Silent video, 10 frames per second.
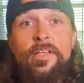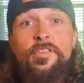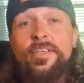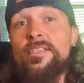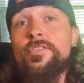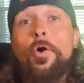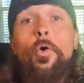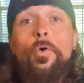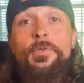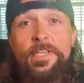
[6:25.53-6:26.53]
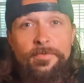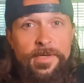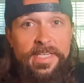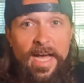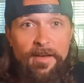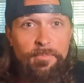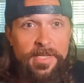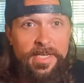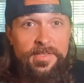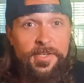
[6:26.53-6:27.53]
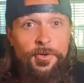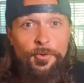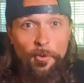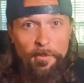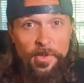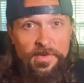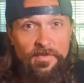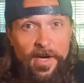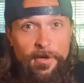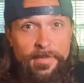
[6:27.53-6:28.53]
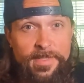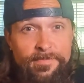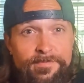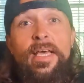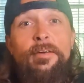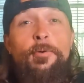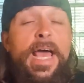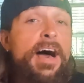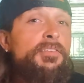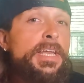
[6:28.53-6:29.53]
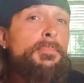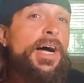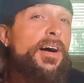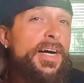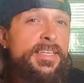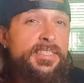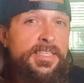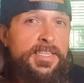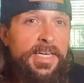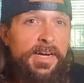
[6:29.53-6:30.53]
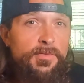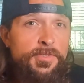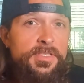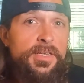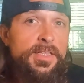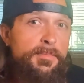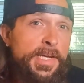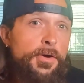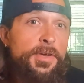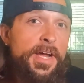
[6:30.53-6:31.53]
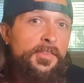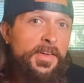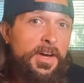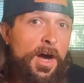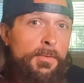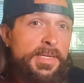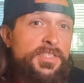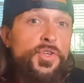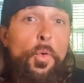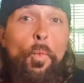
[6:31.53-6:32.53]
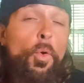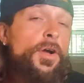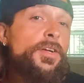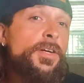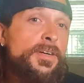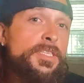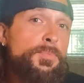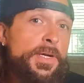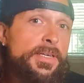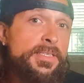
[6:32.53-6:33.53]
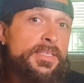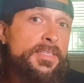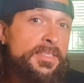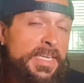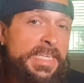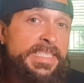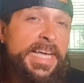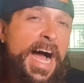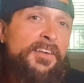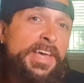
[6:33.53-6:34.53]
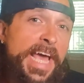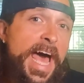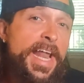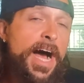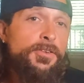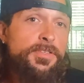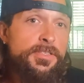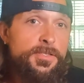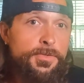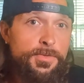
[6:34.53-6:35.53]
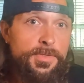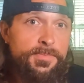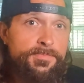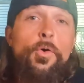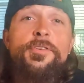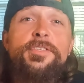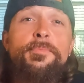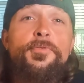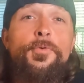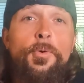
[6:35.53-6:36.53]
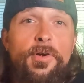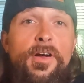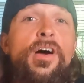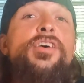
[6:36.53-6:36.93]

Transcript: This is a whole different dive plan than your normal environment. If we have any Mile High City divers, let me know down in the comments, what are your experiences in diving at altitude? Course number 4,